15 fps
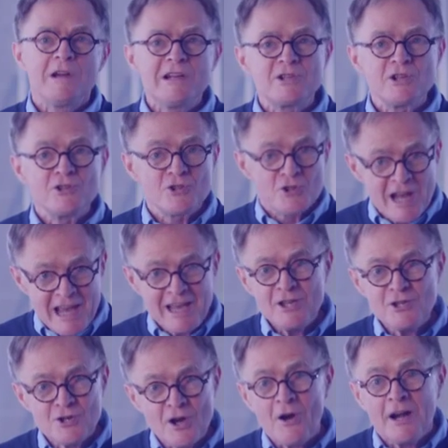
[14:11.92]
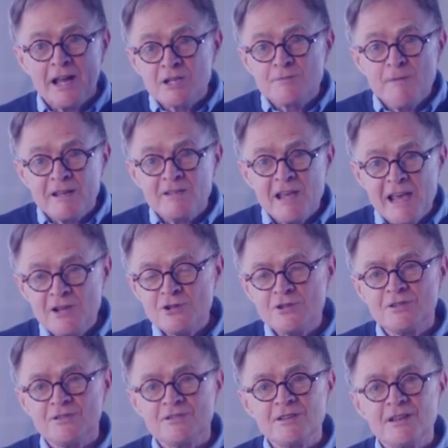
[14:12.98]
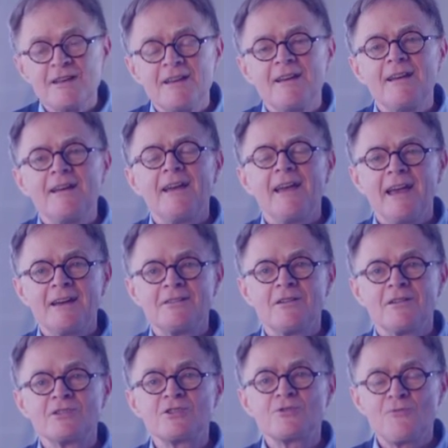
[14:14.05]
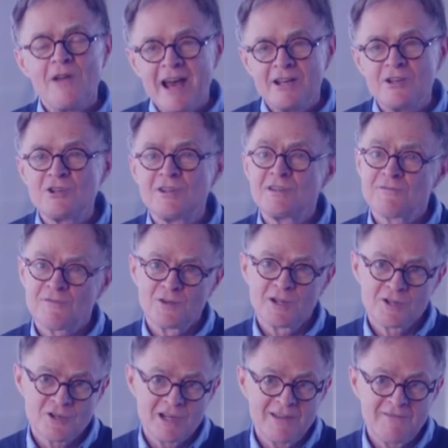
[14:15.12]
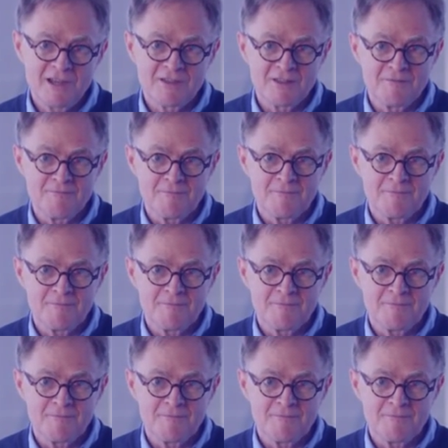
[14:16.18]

should change our expectations and our strategies for achieving them.